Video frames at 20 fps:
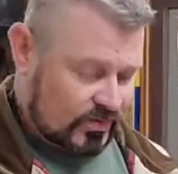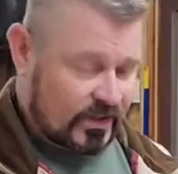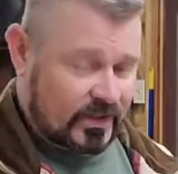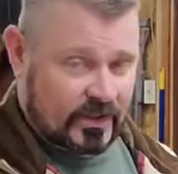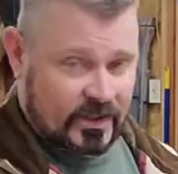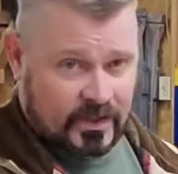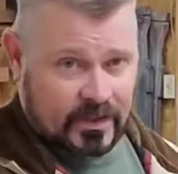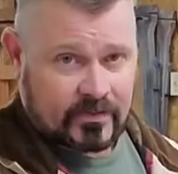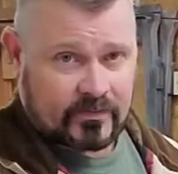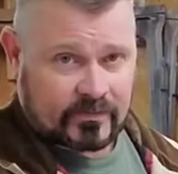
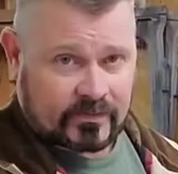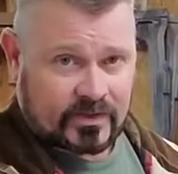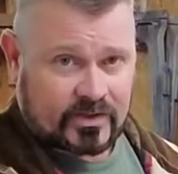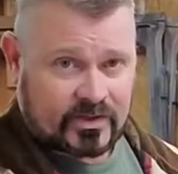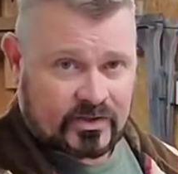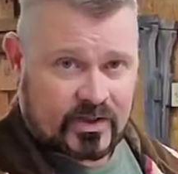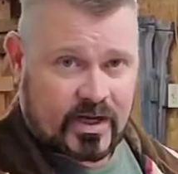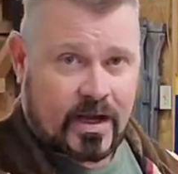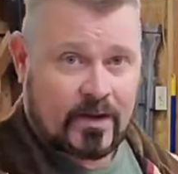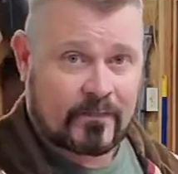in here in the
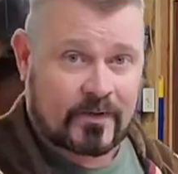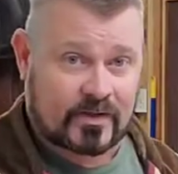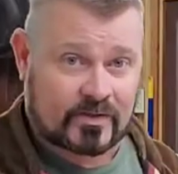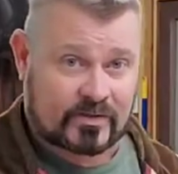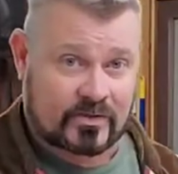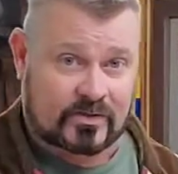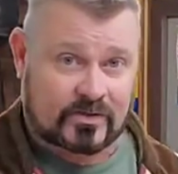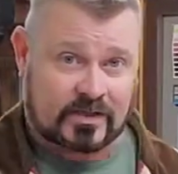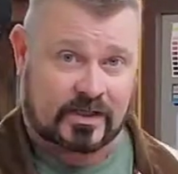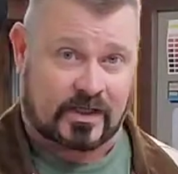shop, as
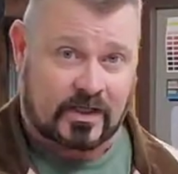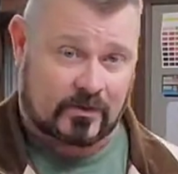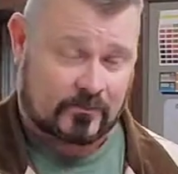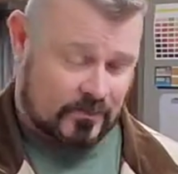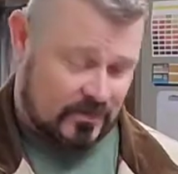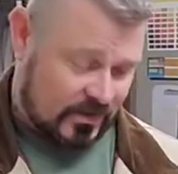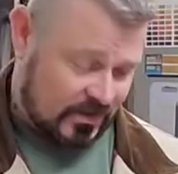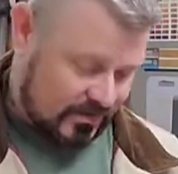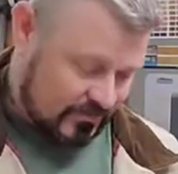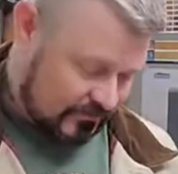you can tell
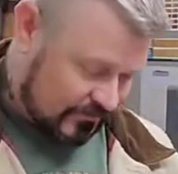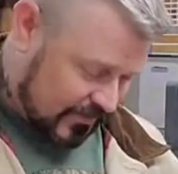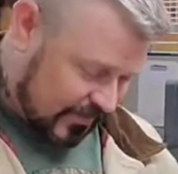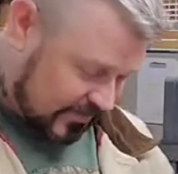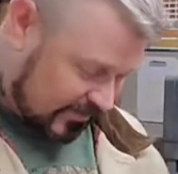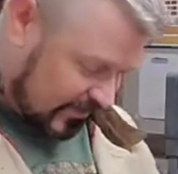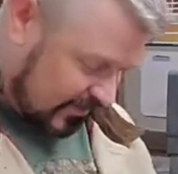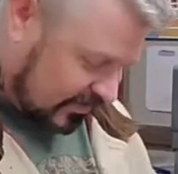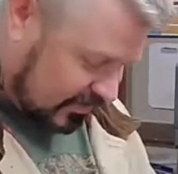by the